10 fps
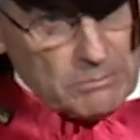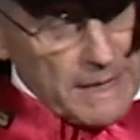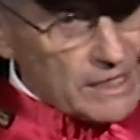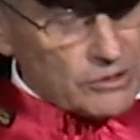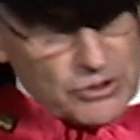
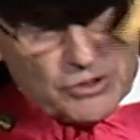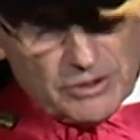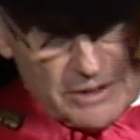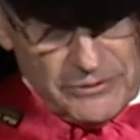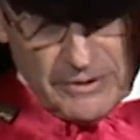make your
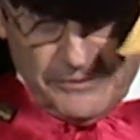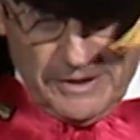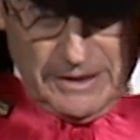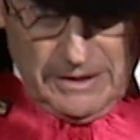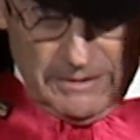journey
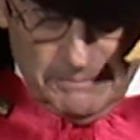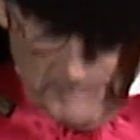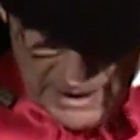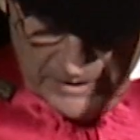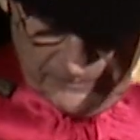fulfilling,
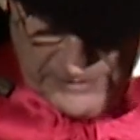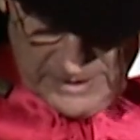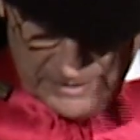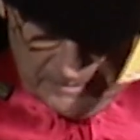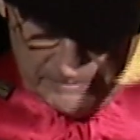make it
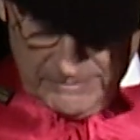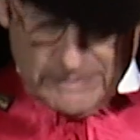fun.